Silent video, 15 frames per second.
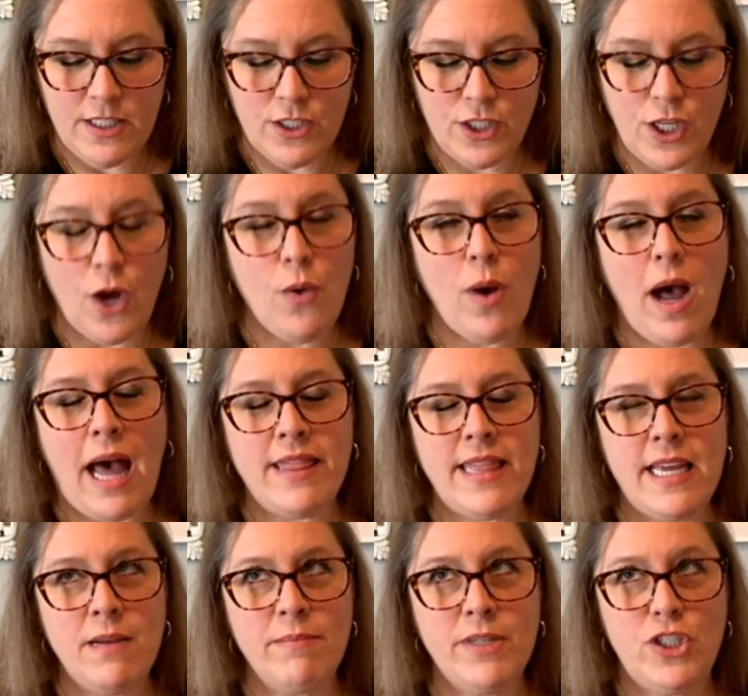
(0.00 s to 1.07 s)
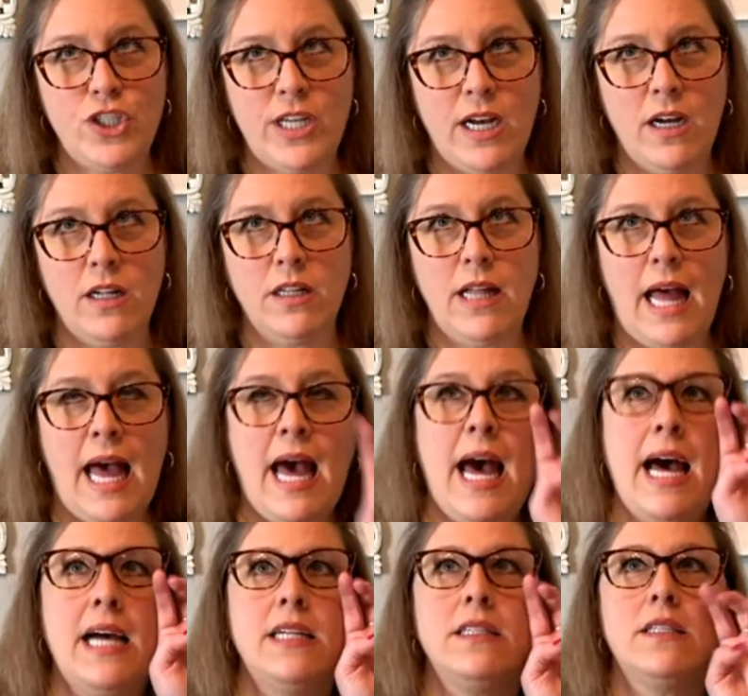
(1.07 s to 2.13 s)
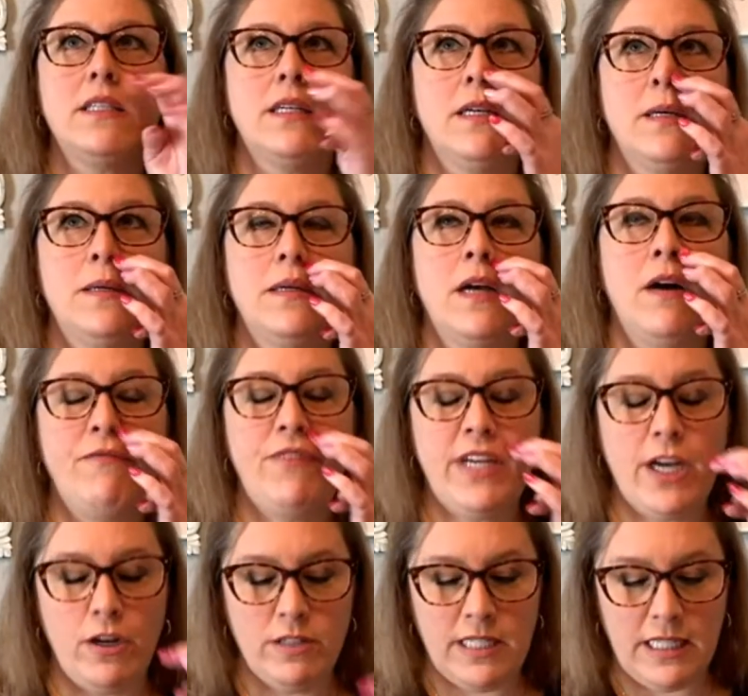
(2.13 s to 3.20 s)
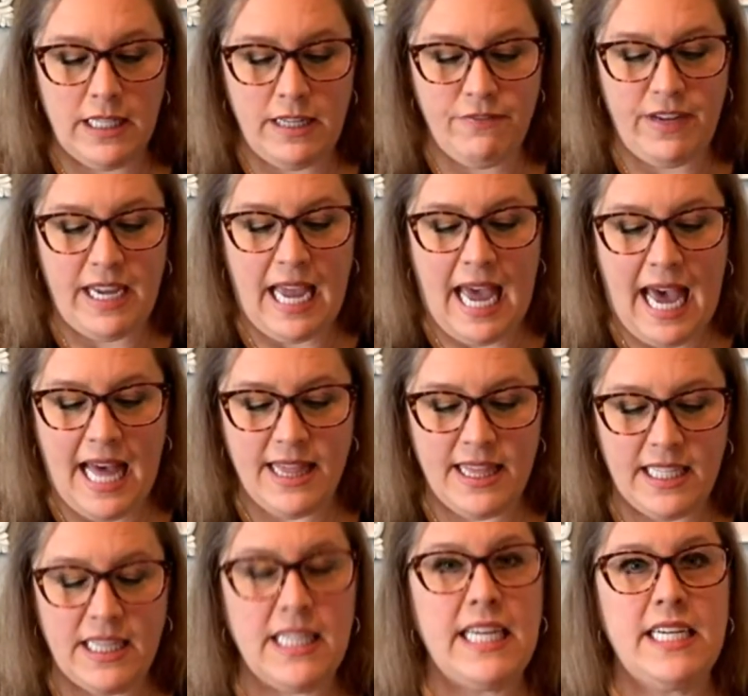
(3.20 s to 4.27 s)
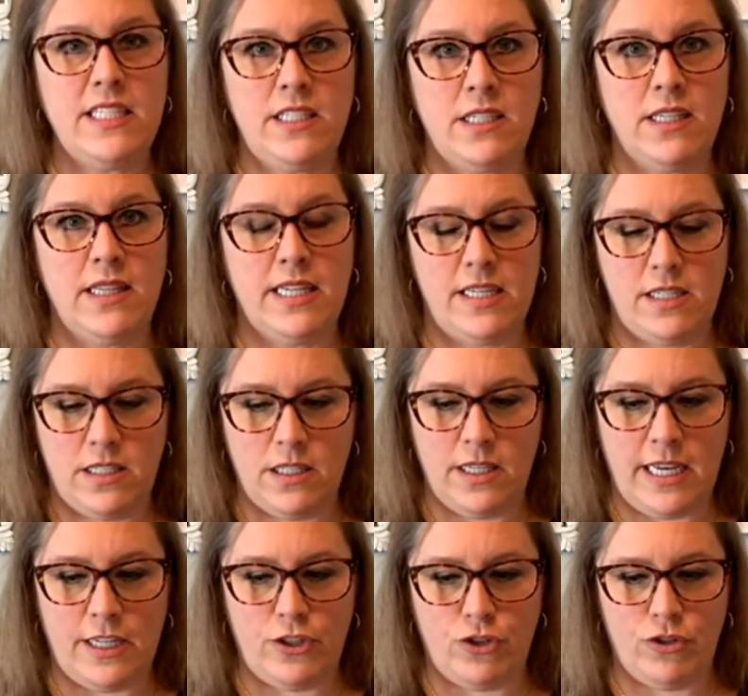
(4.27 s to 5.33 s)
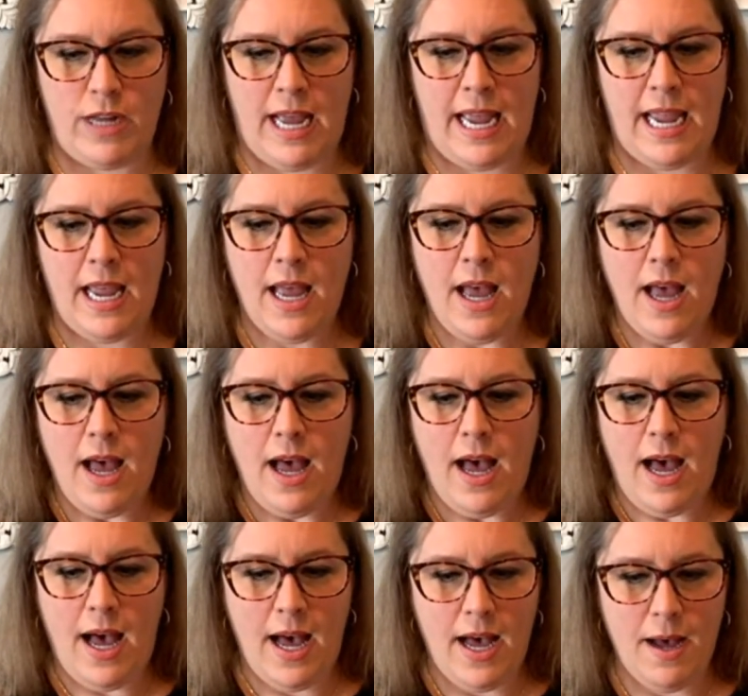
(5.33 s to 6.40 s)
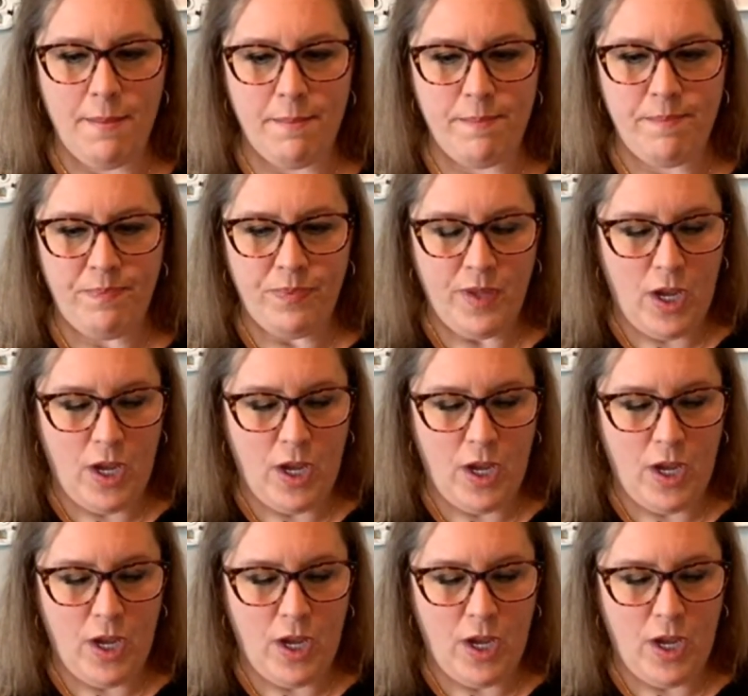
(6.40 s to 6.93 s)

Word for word: so I think Michelle at Comfy Cozy Living had the lid to this yesterday. Um,